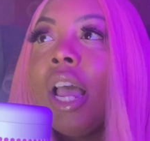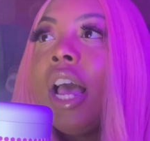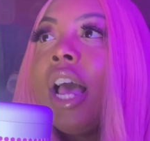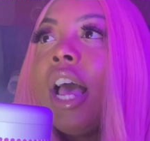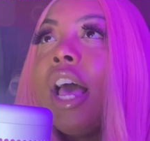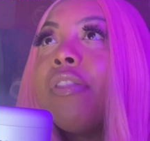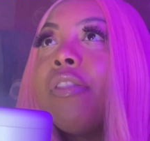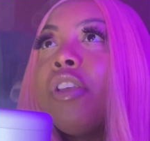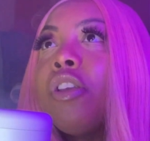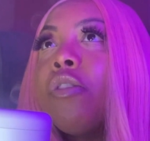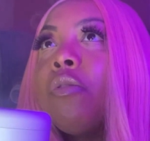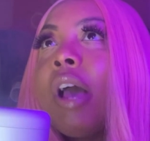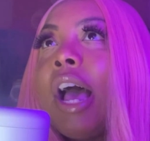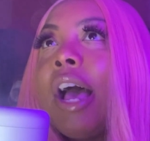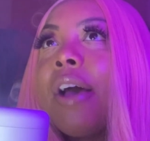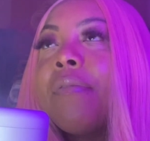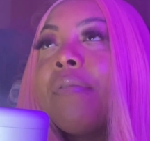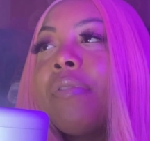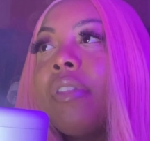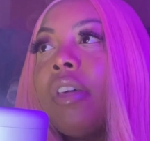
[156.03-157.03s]
And then you
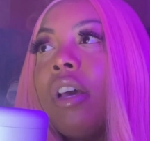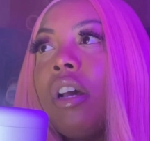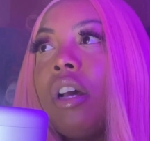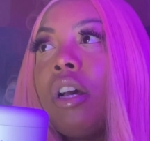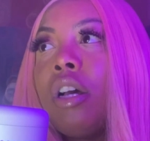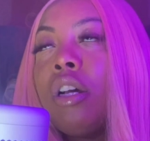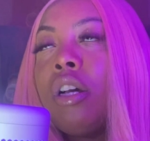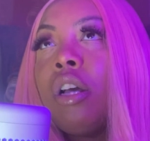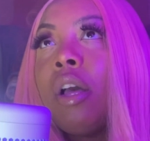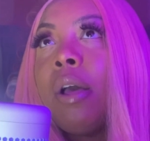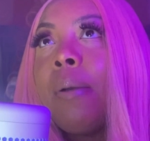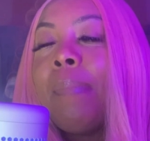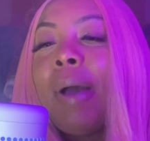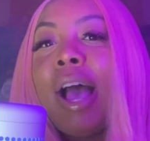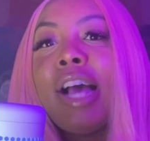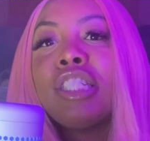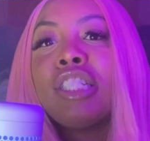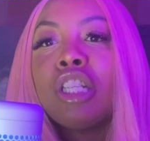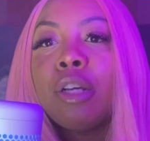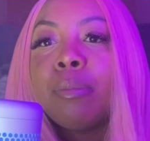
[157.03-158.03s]
have the
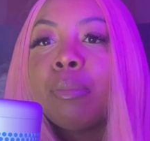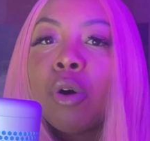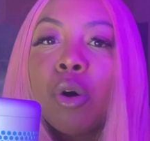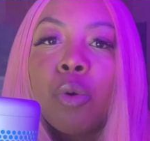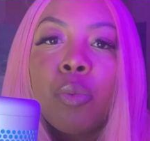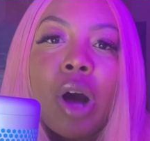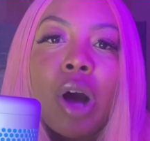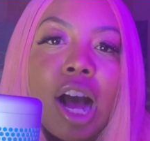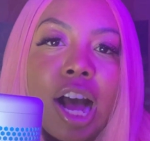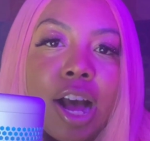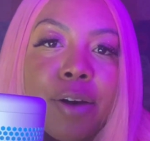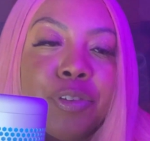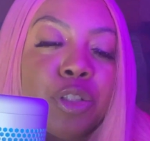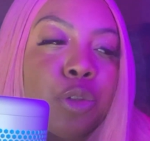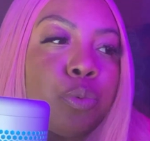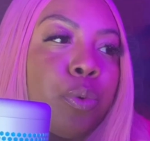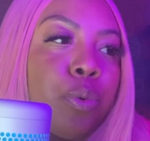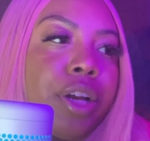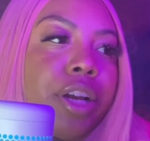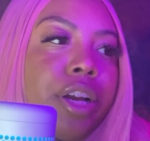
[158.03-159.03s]
Basketball
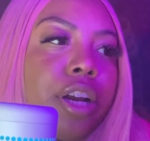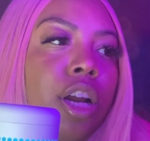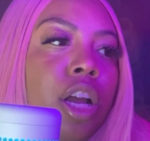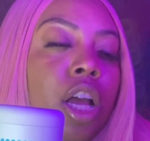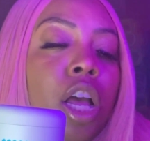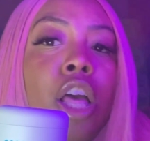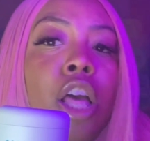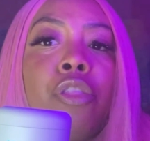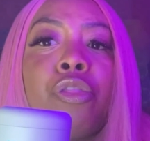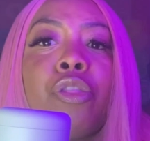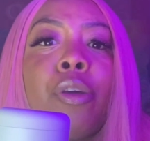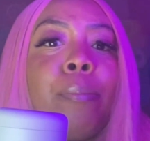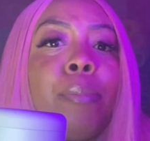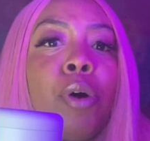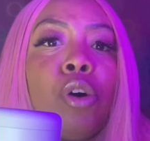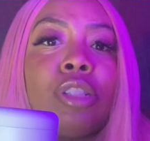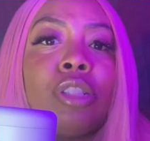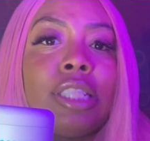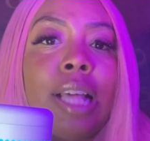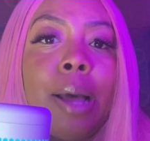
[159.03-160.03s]
Wives, where the
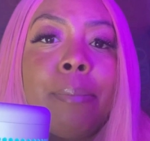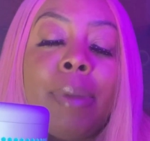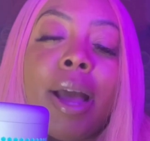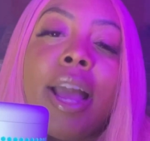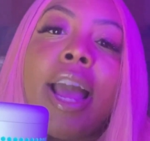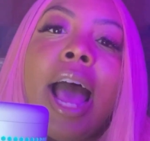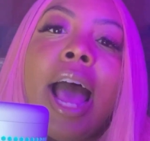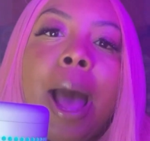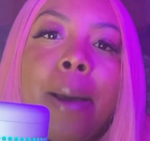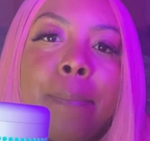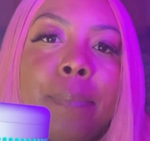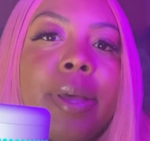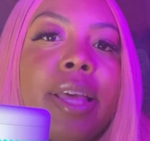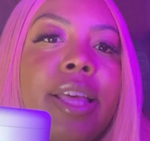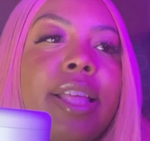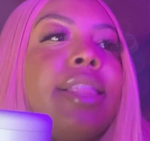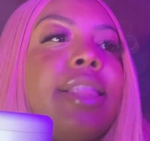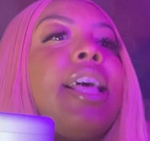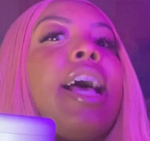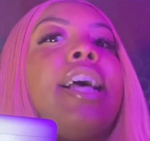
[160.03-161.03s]
most that might
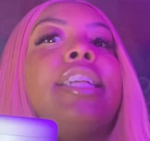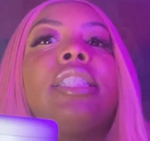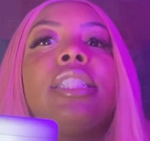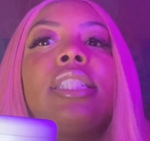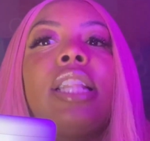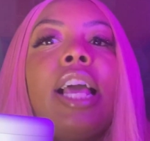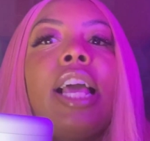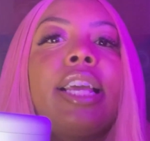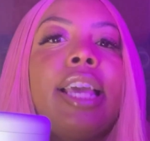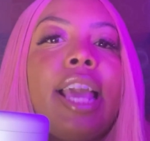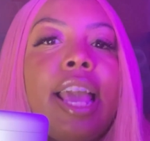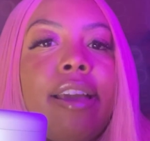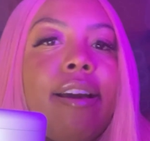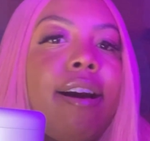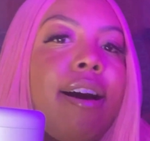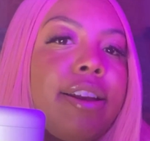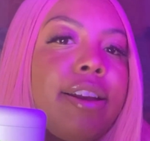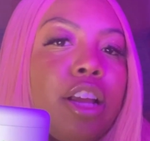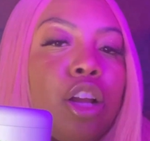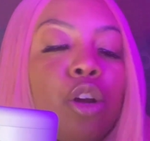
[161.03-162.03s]
happen that's like
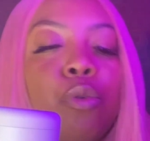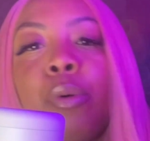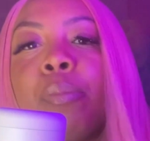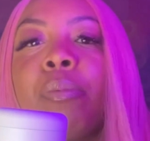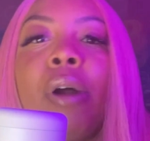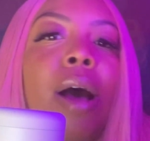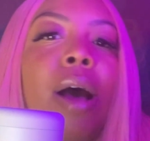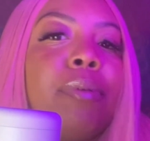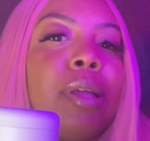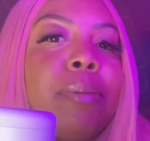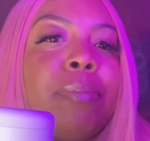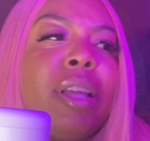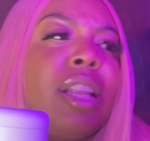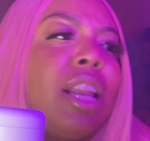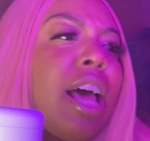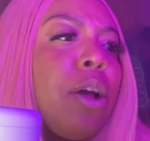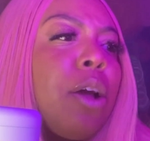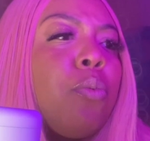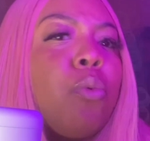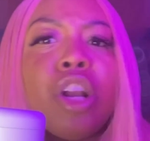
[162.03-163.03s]
chaotic would probably be
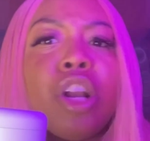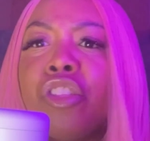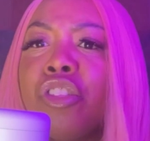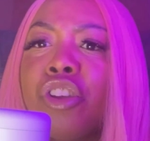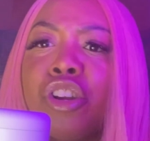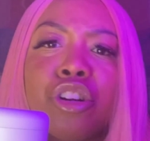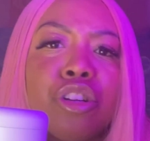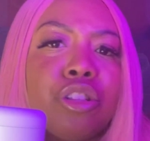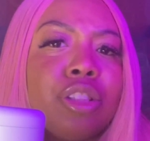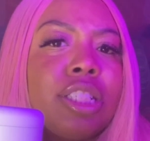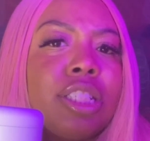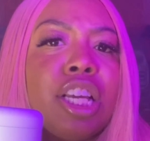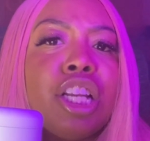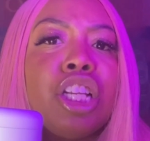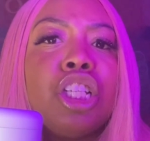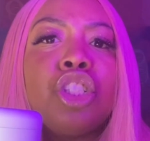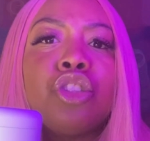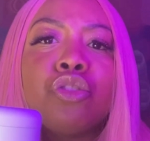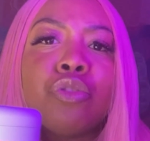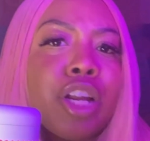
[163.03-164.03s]
like one of the girls get
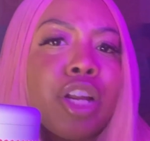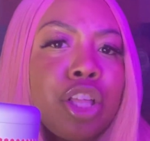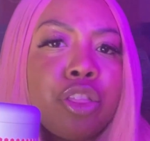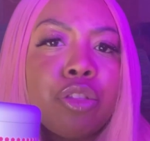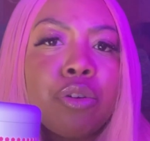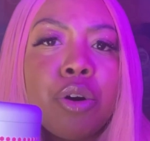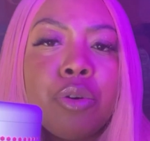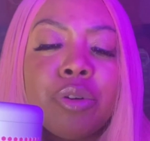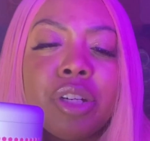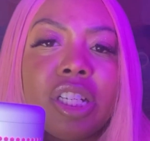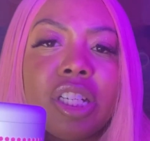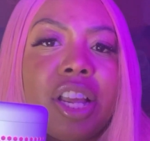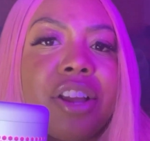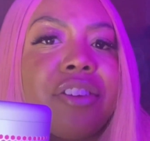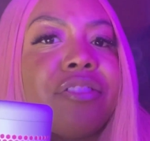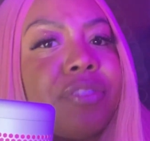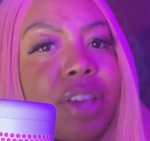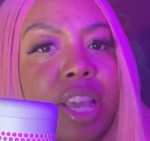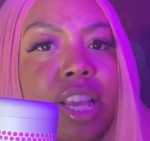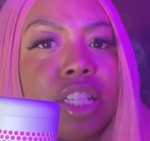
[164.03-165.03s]
a drink thrown in their
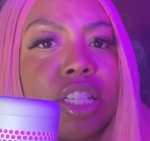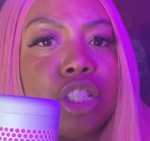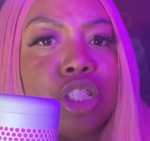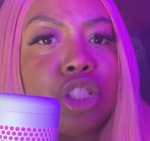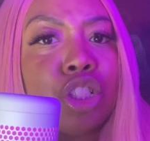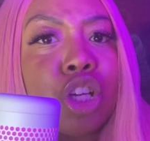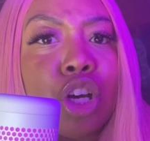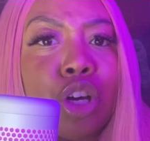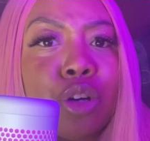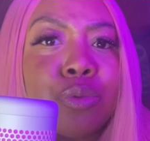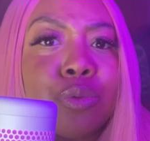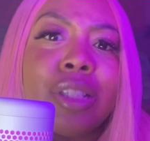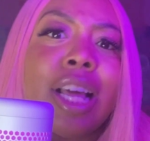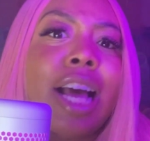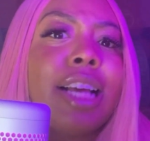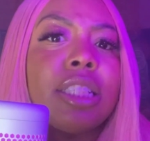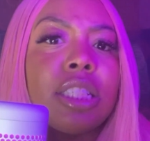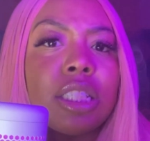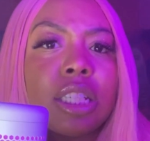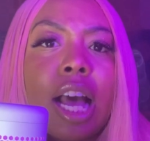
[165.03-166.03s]
face. You know,
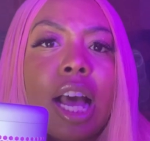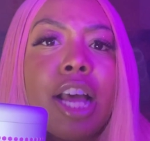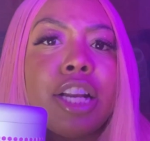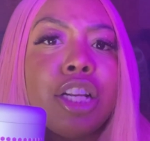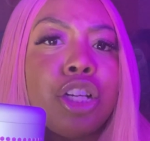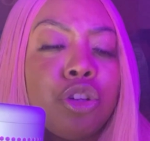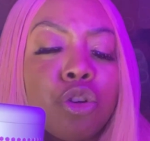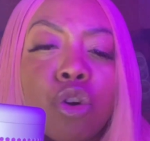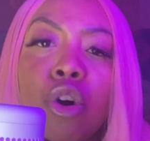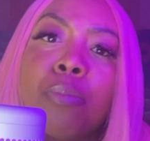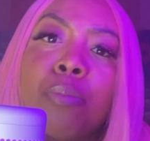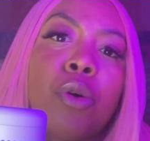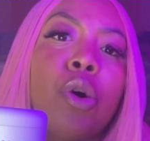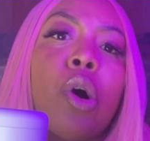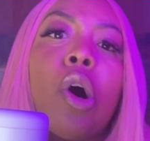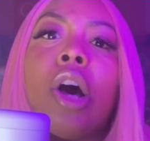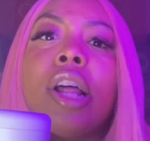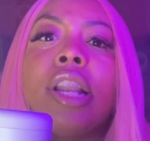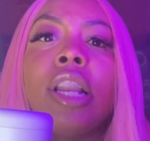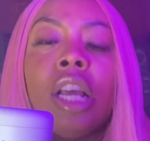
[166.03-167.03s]
that's kind of normal
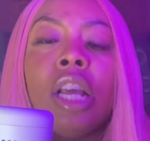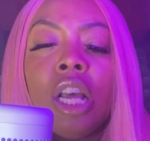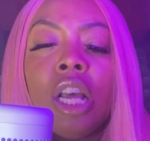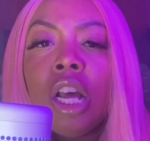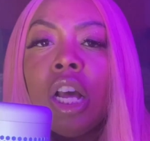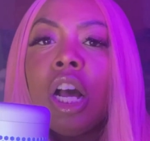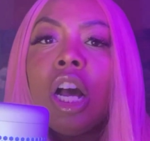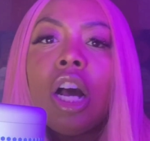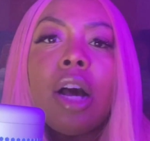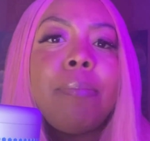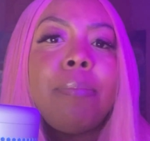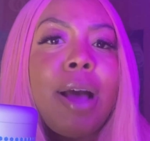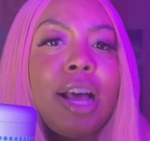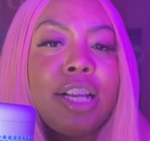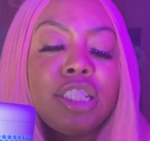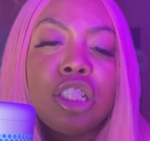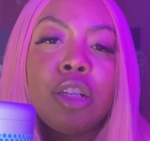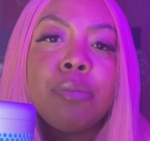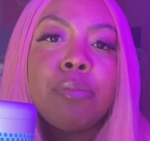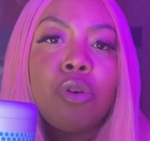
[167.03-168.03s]
on a
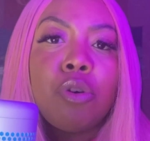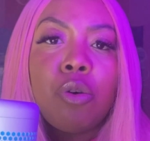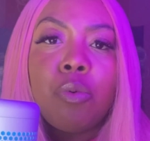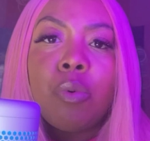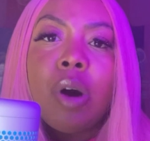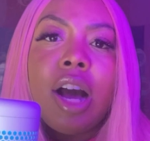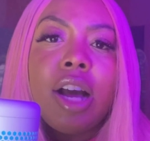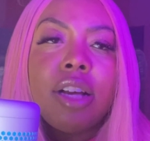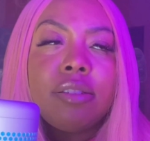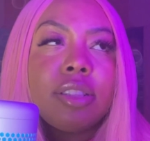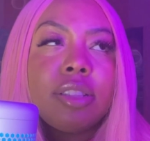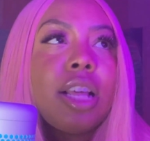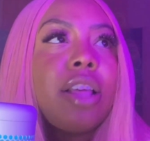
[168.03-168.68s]
Basketball Wives.